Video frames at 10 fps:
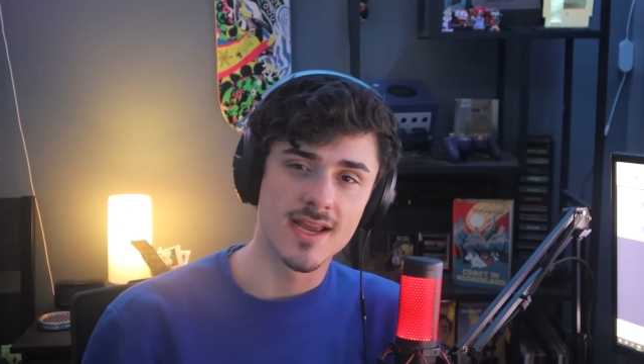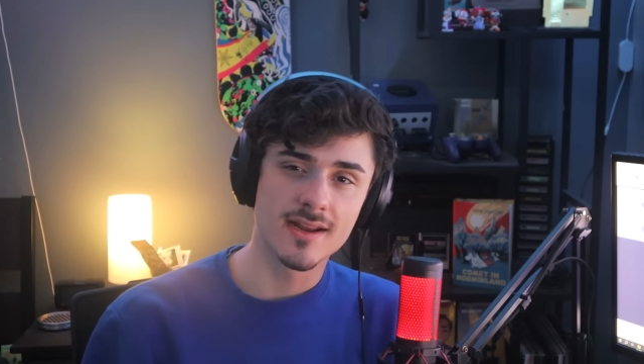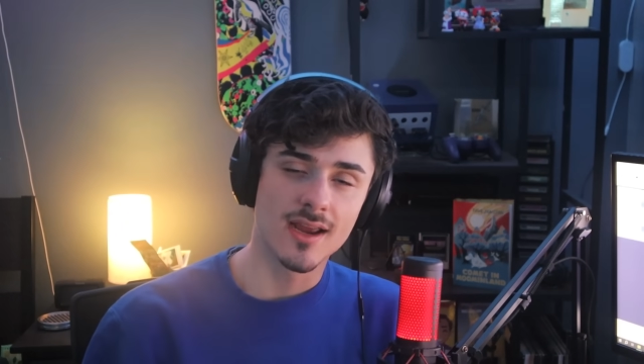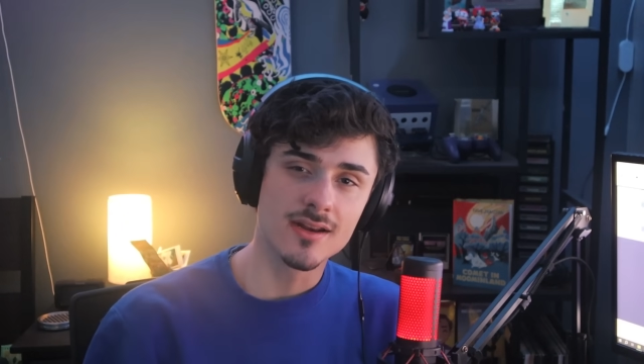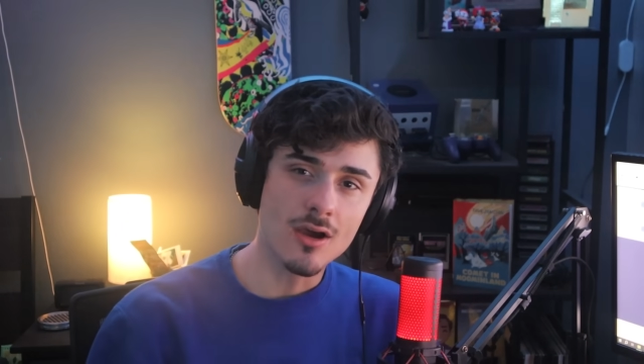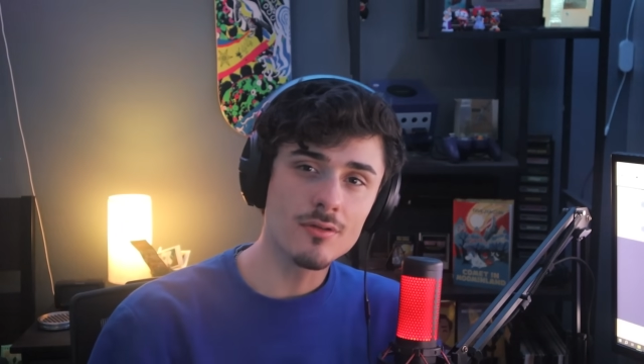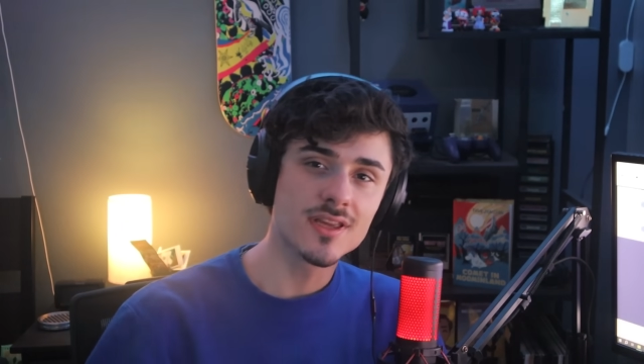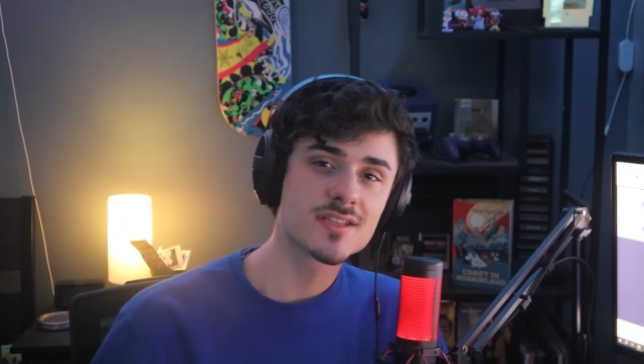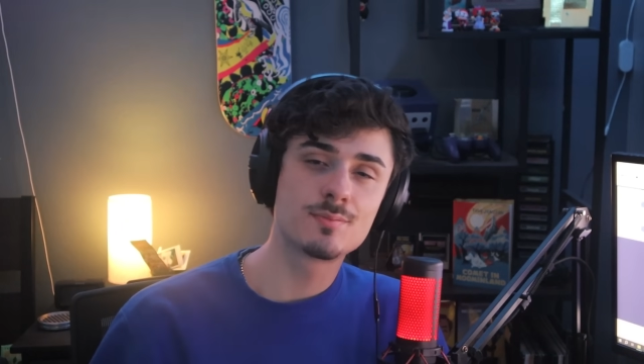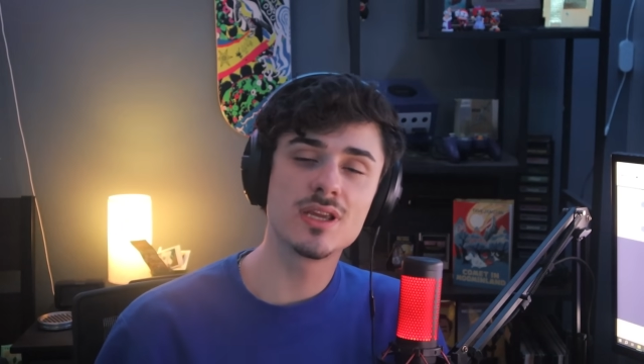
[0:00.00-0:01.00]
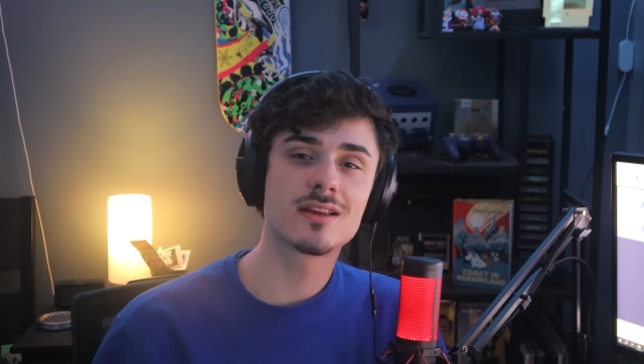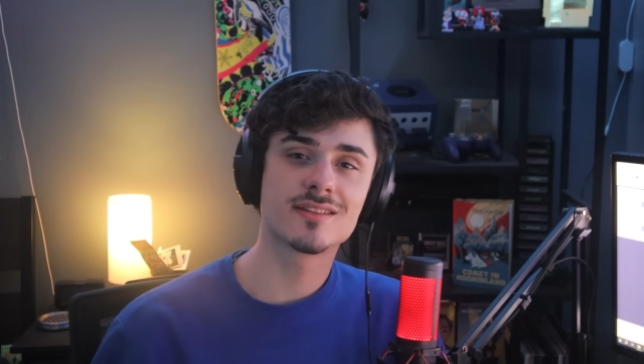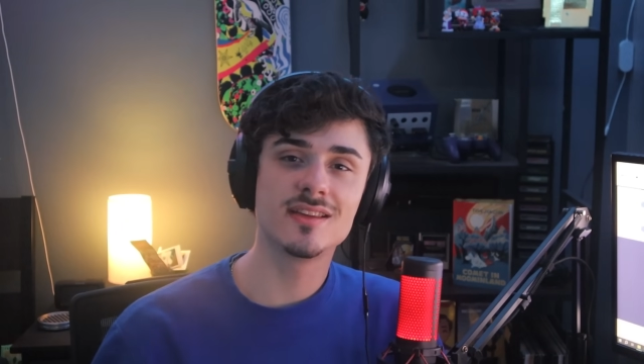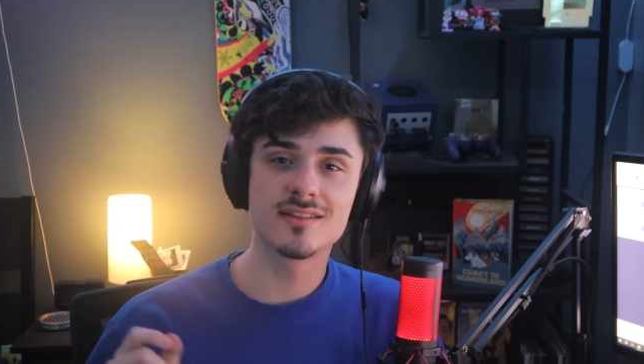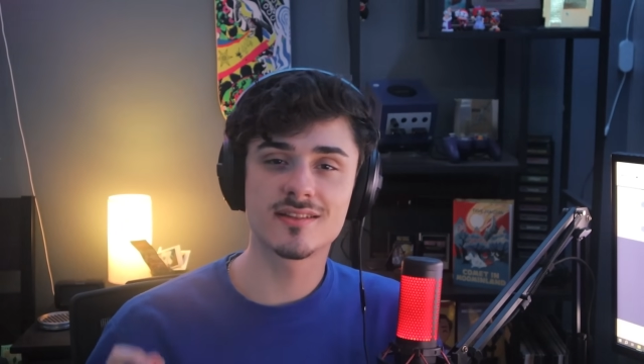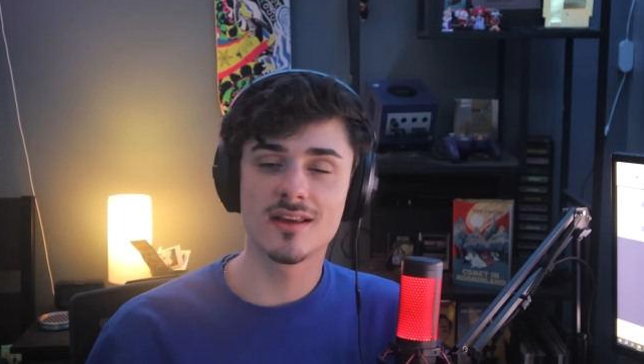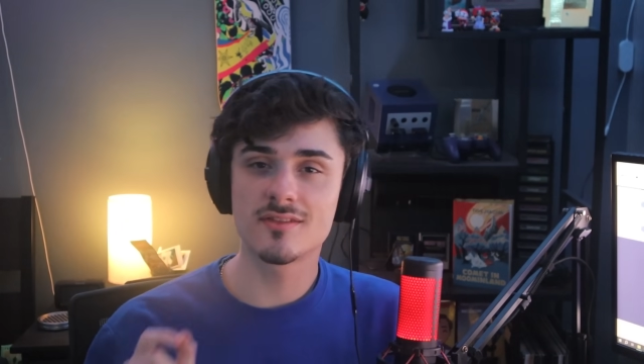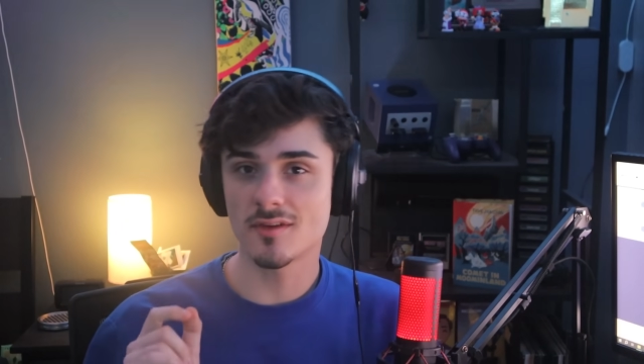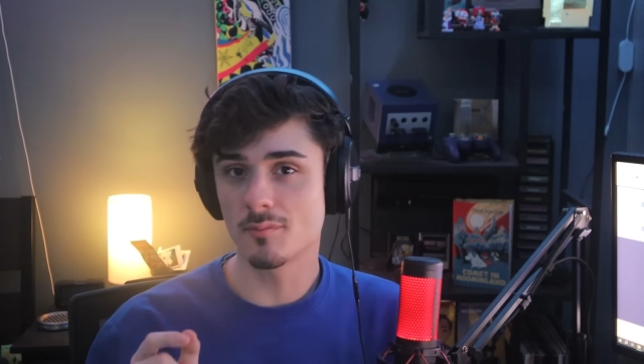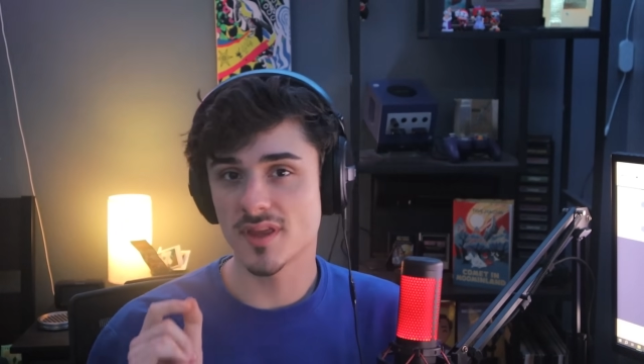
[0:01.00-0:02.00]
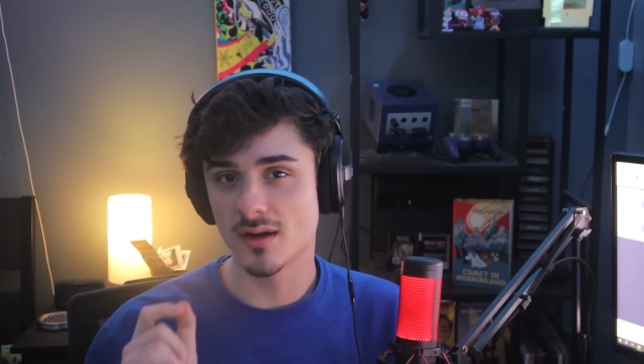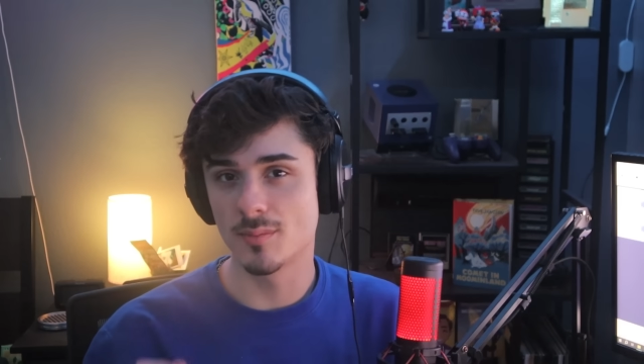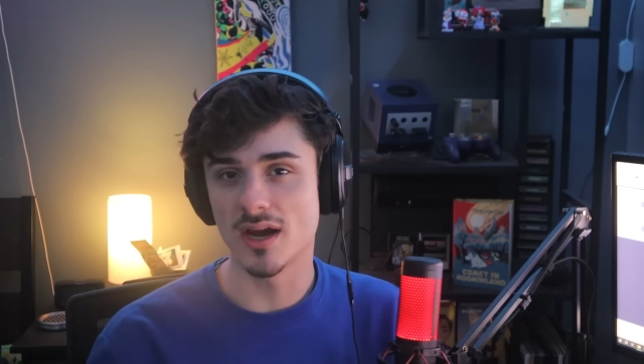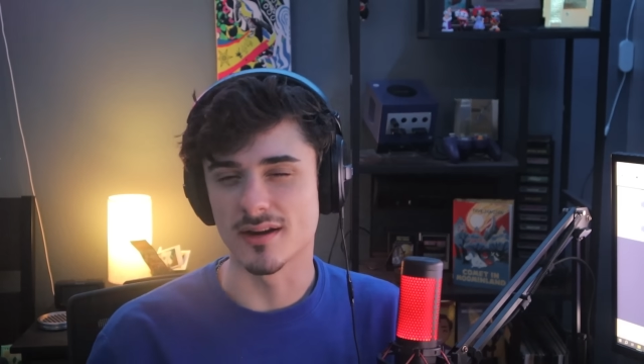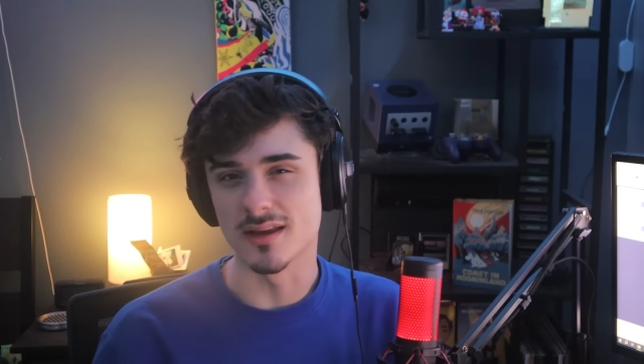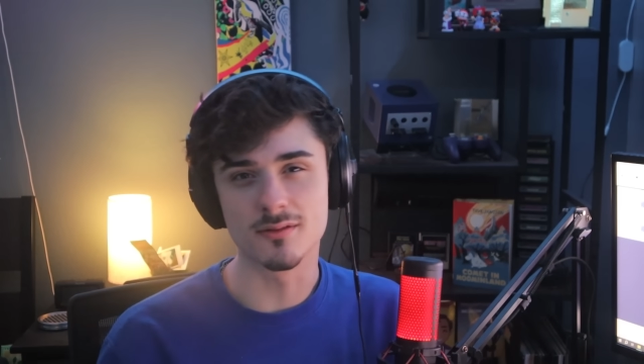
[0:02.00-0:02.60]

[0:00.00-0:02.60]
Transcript: and I know this because he said something about it.